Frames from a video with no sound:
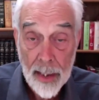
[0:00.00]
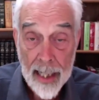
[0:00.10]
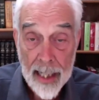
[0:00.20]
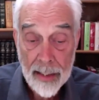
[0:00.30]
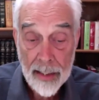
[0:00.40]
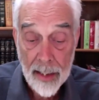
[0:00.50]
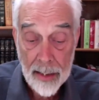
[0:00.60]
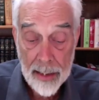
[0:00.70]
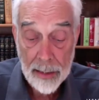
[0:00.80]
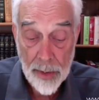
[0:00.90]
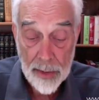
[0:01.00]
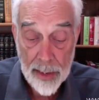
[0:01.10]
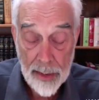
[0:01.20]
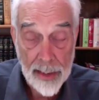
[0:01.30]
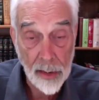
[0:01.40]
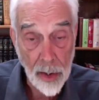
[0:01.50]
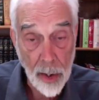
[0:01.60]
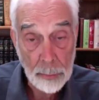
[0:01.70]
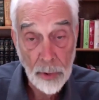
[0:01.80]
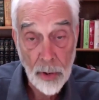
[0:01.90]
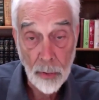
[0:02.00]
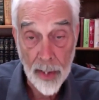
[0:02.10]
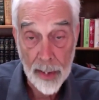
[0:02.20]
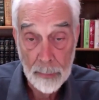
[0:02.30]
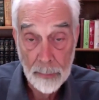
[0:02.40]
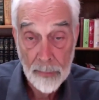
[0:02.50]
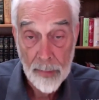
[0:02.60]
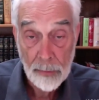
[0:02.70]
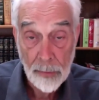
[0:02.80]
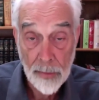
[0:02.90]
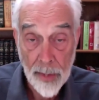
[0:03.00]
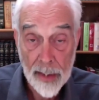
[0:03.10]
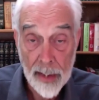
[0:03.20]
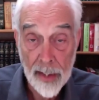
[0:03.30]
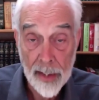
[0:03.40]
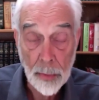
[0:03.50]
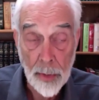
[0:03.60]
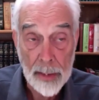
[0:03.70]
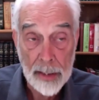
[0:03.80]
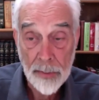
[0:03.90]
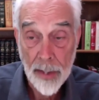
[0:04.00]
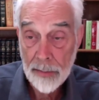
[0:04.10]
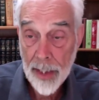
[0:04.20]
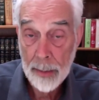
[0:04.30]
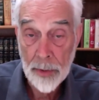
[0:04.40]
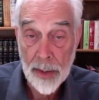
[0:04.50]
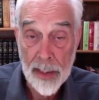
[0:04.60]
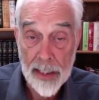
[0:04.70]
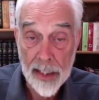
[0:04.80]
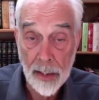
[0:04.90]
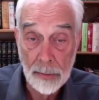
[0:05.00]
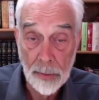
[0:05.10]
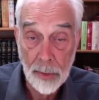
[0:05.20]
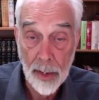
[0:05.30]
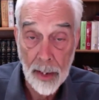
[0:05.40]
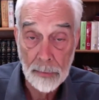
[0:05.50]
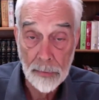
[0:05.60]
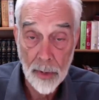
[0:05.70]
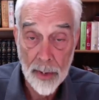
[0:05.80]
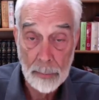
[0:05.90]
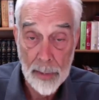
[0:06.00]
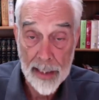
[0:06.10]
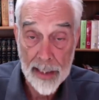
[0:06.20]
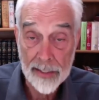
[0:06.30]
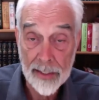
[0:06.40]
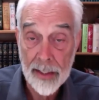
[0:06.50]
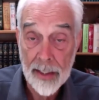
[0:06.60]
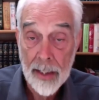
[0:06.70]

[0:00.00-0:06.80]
And it's a year-long program for veterinarians. We meet 5 times in the year for 4-day meetings